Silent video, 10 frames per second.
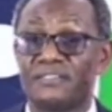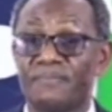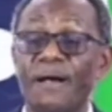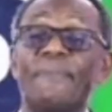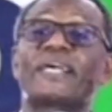
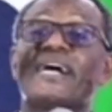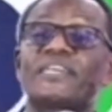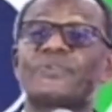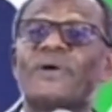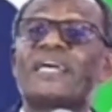But my catch
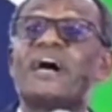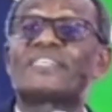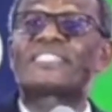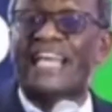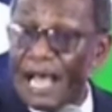us when I was
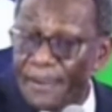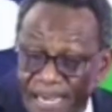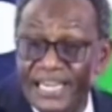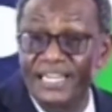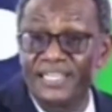coming,
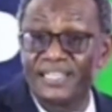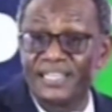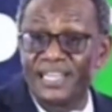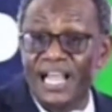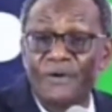
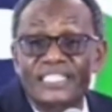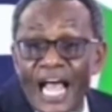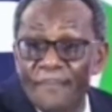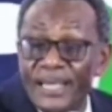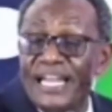I was
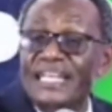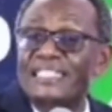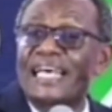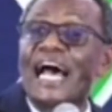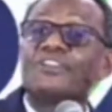coming as
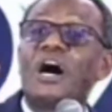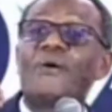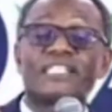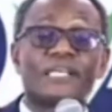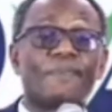an outdoor
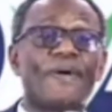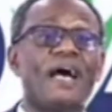worshiper.